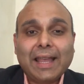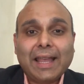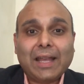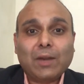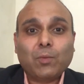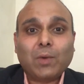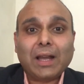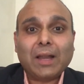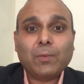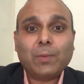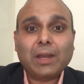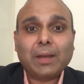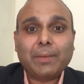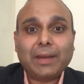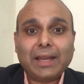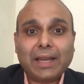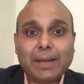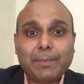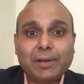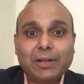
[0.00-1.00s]
and why we are
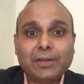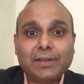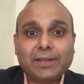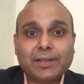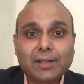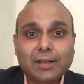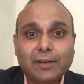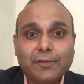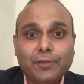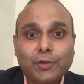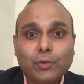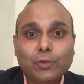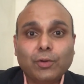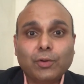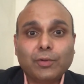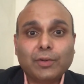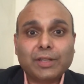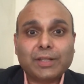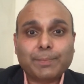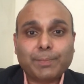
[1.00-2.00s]
being able to serve
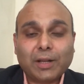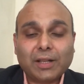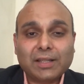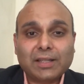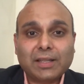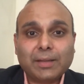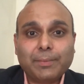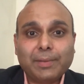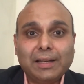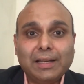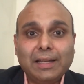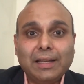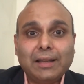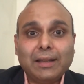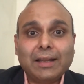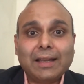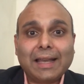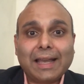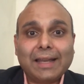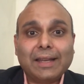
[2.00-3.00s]
you responsibly
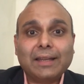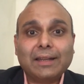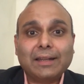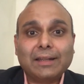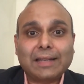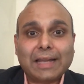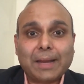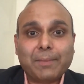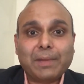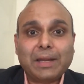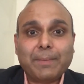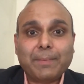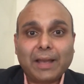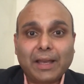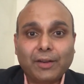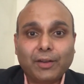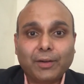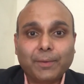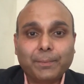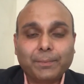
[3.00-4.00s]
and in a timely
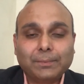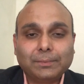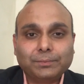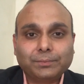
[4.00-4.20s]
manner.